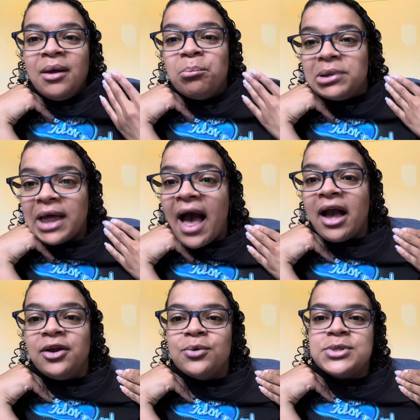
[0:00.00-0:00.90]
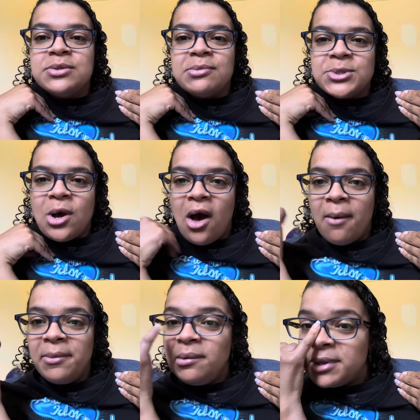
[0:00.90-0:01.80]
black I know is the most
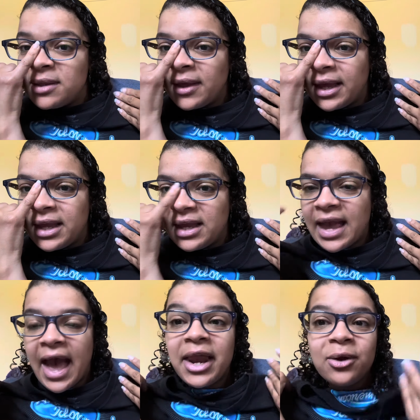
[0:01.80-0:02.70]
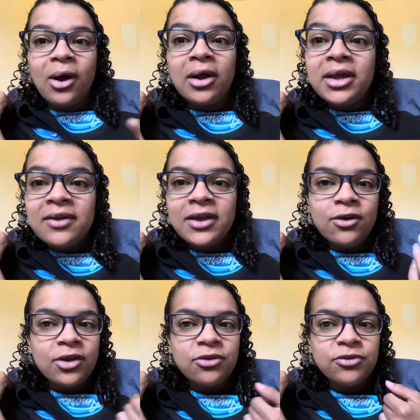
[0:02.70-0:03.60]
common, but like I get cat hair on it, like you
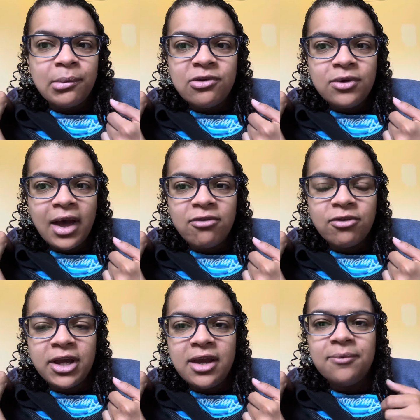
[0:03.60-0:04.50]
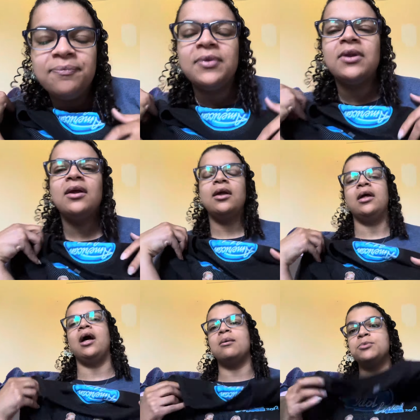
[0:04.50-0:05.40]
guys have seen my cat Frankie.
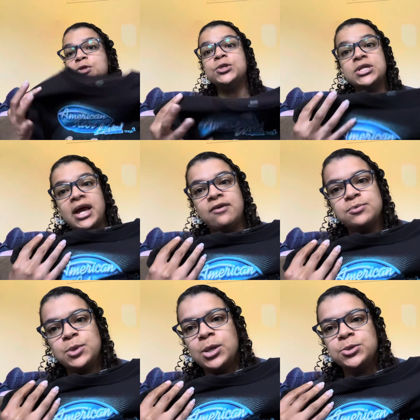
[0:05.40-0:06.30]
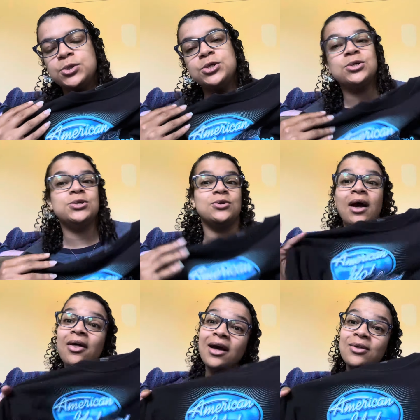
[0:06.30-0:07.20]
So you'll see I have some concert t-shirts that are
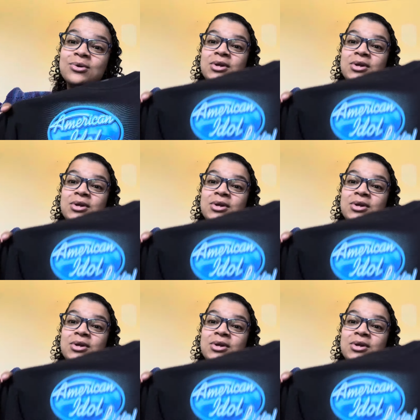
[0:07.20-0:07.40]
other colors